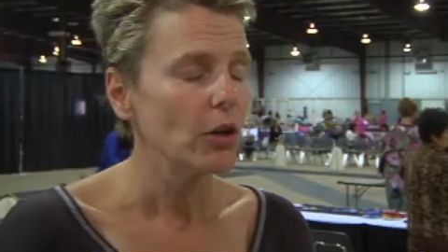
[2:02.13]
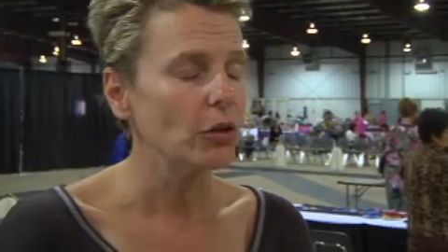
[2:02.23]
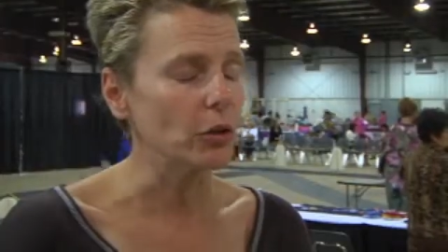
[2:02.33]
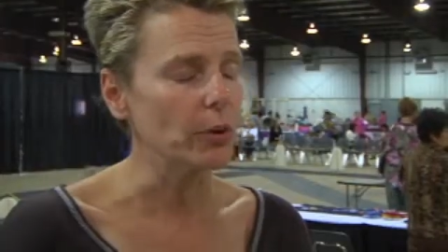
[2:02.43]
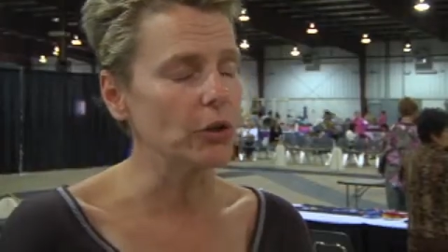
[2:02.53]

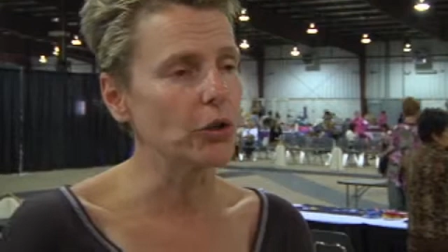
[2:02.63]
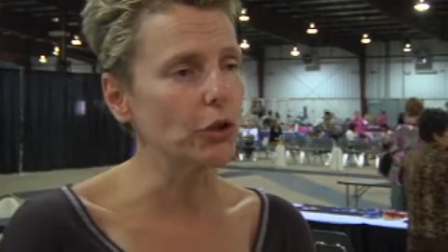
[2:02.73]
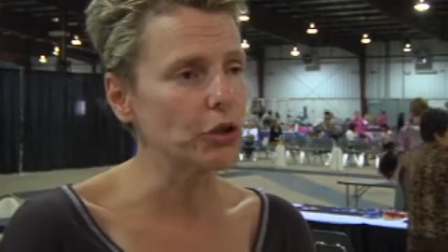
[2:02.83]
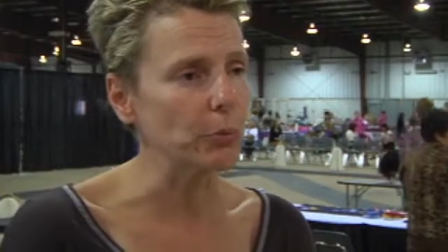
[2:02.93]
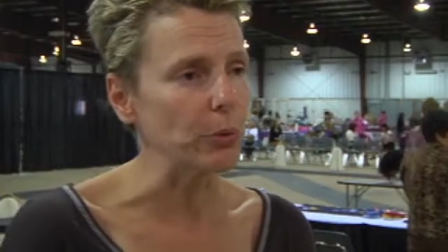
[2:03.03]
So it's
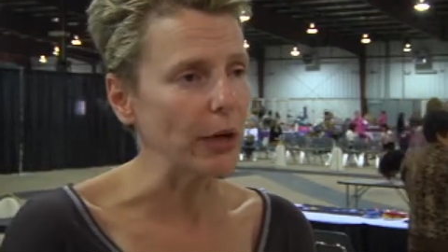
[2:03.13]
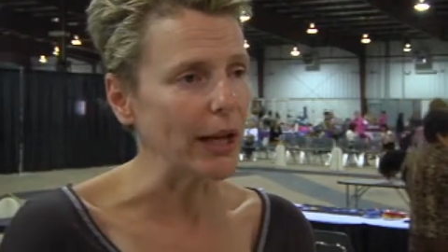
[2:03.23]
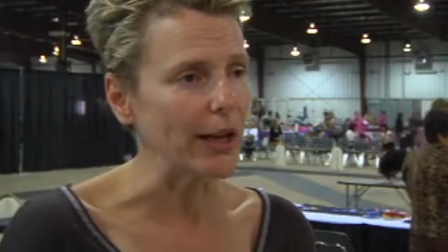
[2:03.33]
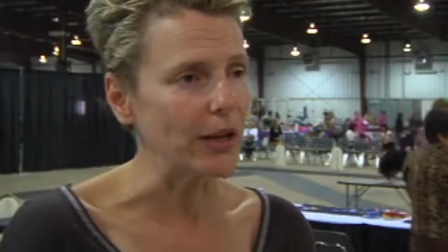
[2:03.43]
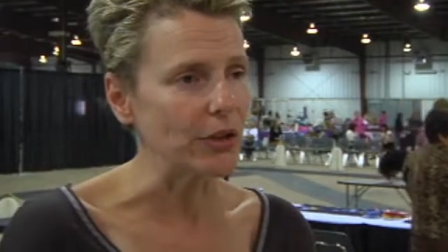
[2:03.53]
good to
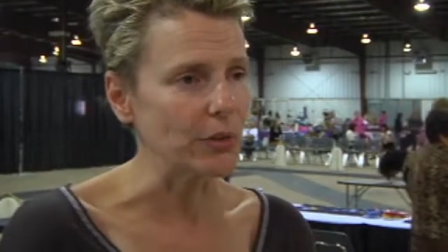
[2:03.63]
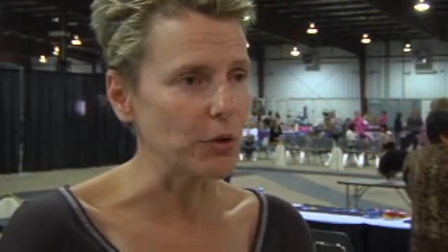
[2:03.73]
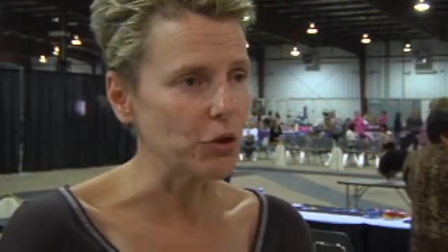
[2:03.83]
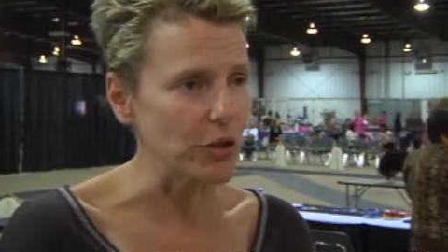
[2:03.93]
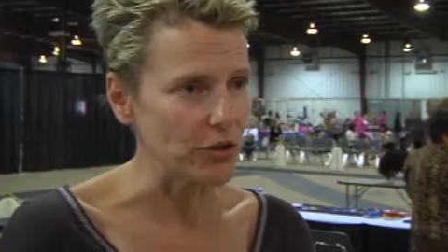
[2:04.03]
bring in
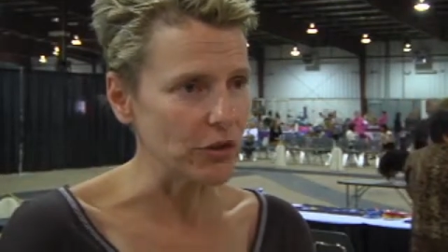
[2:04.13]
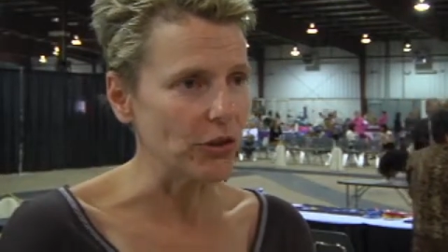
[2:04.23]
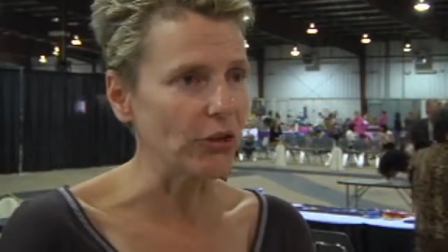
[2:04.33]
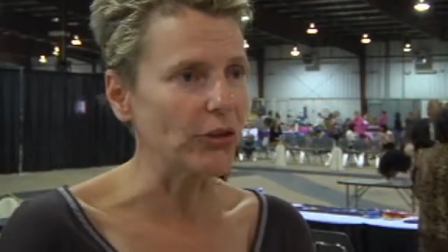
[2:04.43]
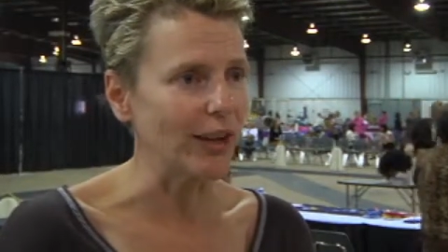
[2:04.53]
different
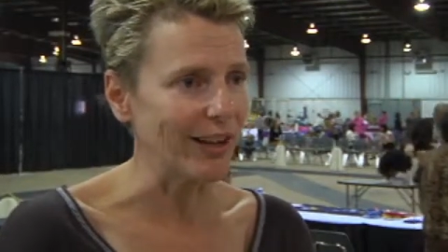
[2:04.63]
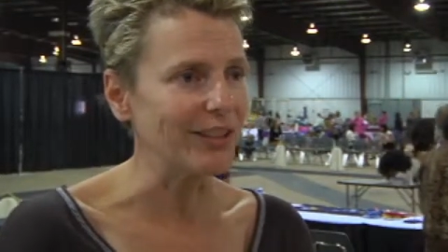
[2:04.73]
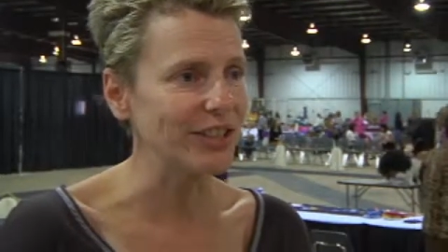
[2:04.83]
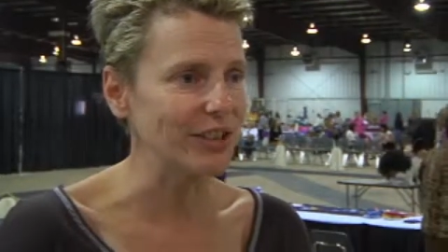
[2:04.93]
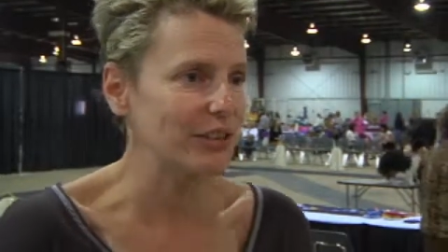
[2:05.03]
judges.
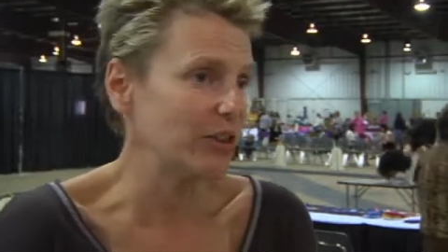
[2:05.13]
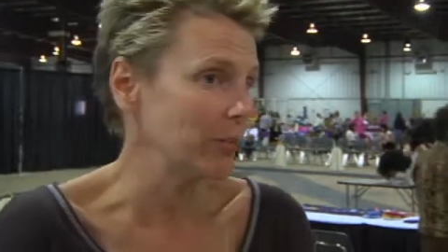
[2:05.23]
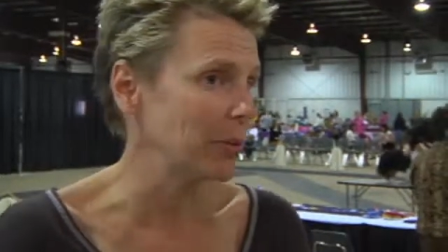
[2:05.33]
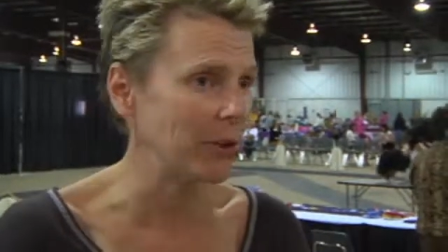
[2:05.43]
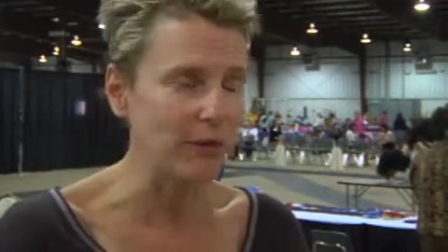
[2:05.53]

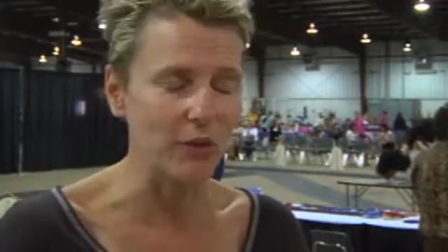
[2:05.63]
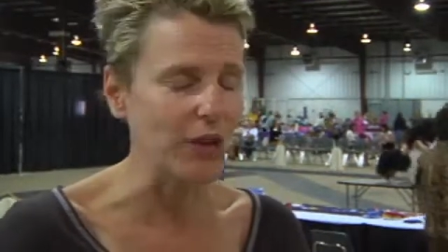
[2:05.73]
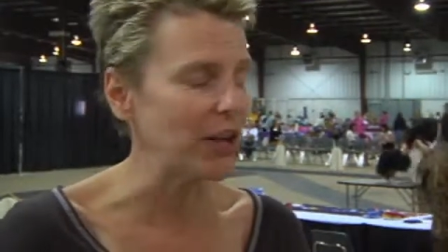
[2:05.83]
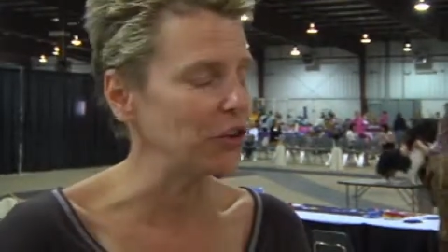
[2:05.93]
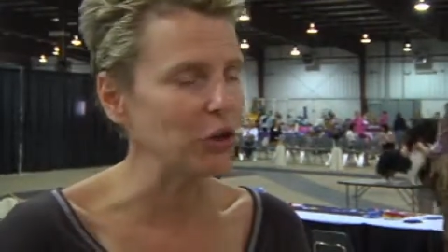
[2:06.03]
Sometimes they have
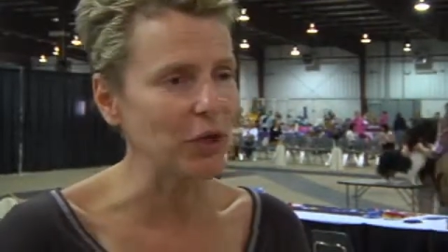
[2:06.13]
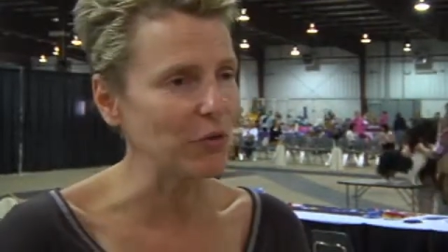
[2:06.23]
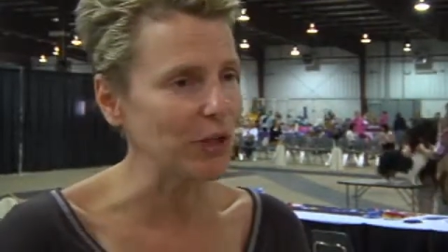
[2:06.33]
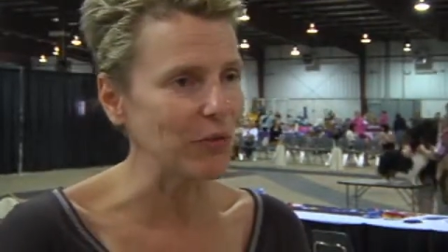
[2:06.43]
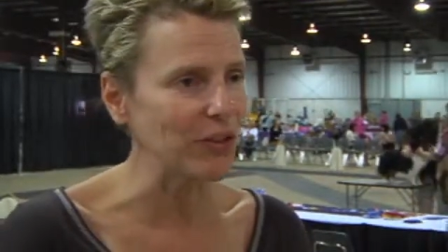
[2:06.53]
different eyes. They're looking
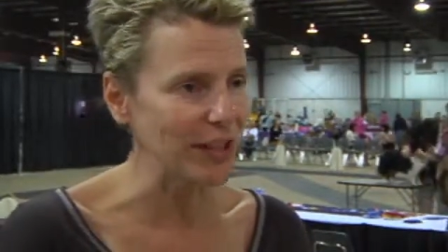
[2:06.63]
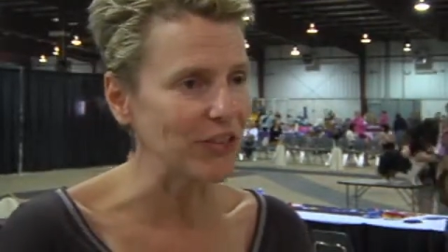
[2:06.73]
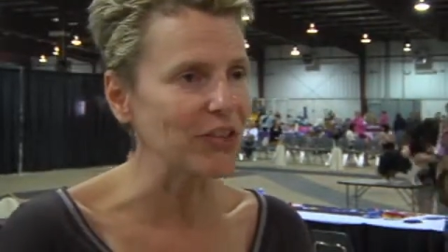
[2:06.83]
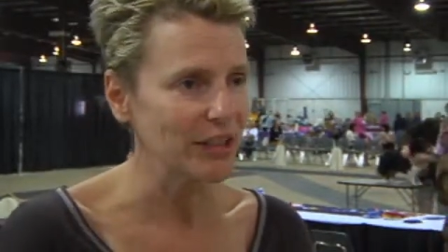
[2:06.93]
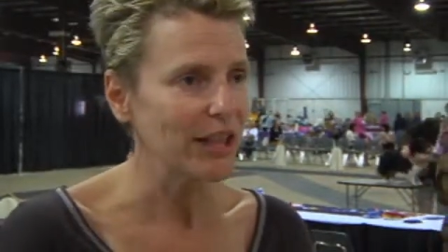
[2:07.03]
for different
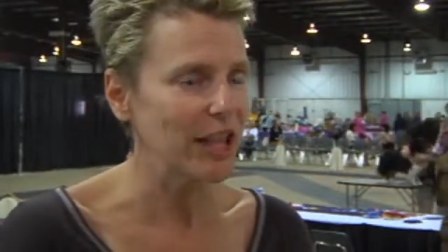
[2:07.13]
things.